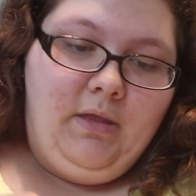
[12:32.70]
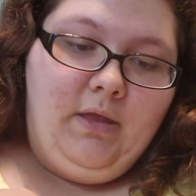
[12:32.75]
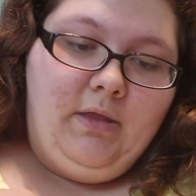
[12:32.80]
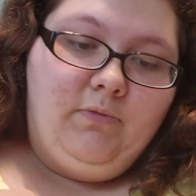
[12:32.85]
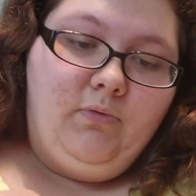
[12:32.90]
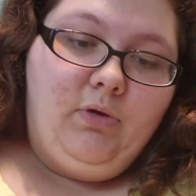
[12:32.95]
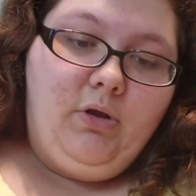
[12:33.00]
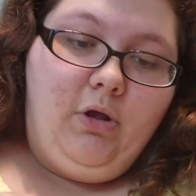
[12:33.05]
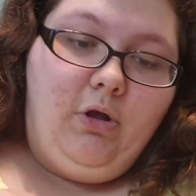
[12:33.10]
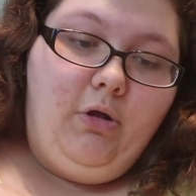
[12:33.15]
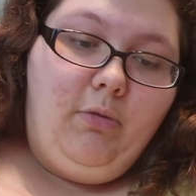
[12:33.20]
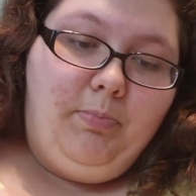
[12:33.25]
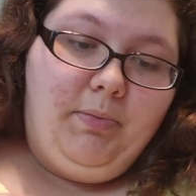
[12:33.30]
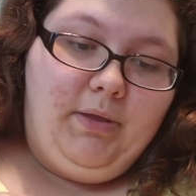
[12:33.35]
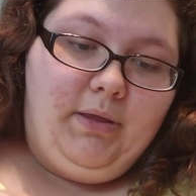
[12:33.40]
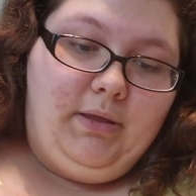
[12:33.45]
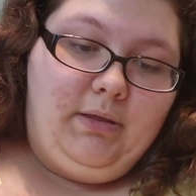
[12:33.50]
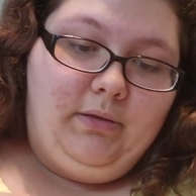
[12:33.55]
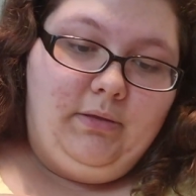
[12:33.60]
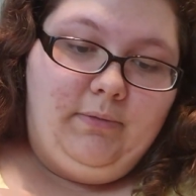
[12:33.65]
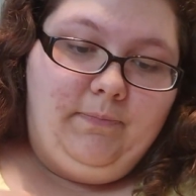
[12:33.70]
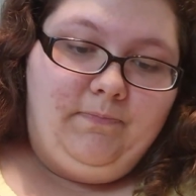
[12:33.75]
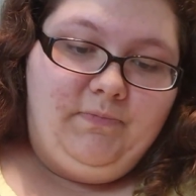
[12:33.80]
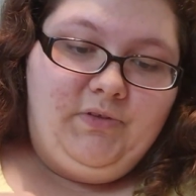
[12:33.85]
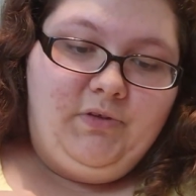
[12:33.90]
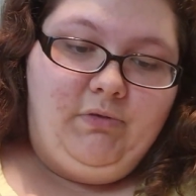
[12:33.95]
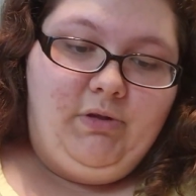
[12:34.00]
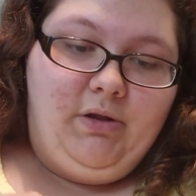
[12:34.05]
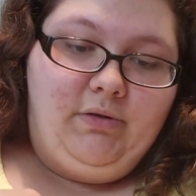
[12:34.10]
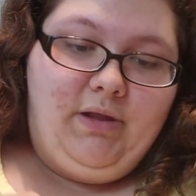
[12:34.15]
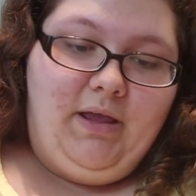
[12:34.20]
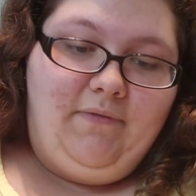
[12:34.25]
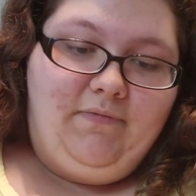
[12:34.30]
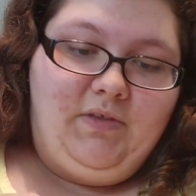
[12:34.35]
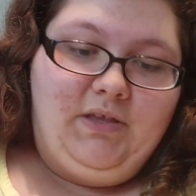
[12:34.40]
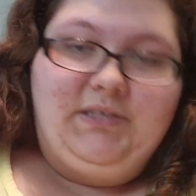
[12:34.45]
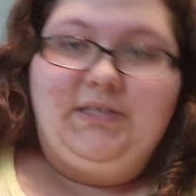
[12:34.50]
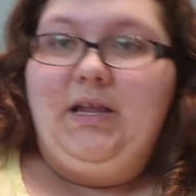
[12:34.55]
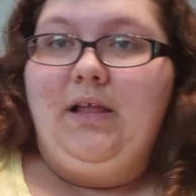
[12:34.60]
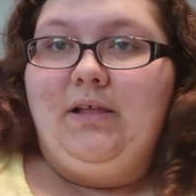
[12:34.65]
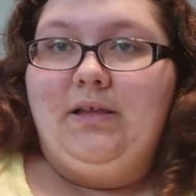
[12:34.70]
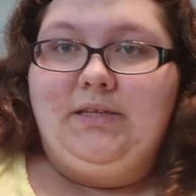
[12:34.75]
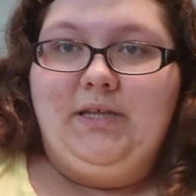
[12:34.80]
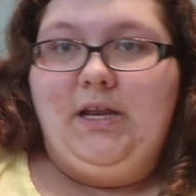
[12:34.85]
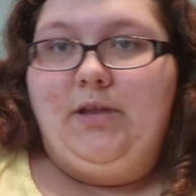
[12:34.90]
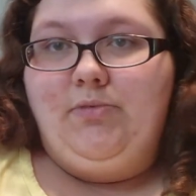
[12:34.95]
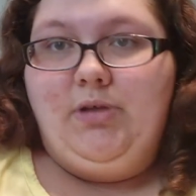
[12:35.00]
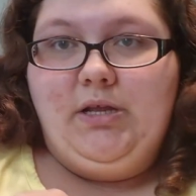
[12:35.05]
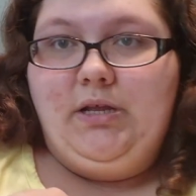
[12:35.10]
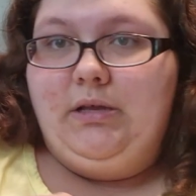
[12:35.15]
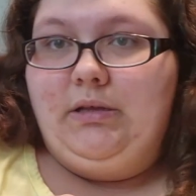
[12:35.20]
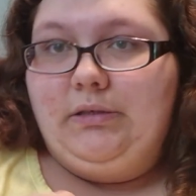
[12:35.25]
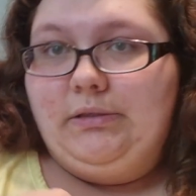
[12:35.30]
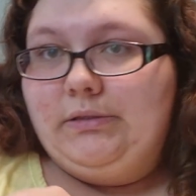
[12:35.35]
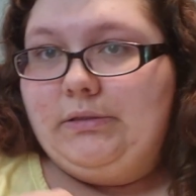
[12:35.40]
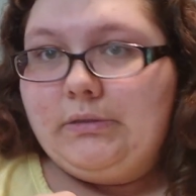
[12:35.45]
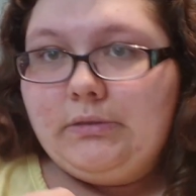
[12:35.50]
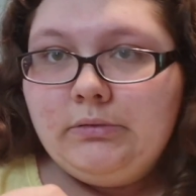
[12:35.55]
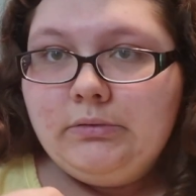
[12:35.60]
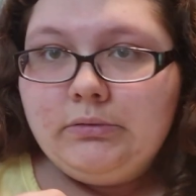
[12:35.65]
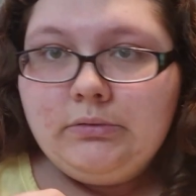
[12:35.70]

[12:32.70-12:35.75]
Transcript: We're hoping so we don't have to sell it to anybody else.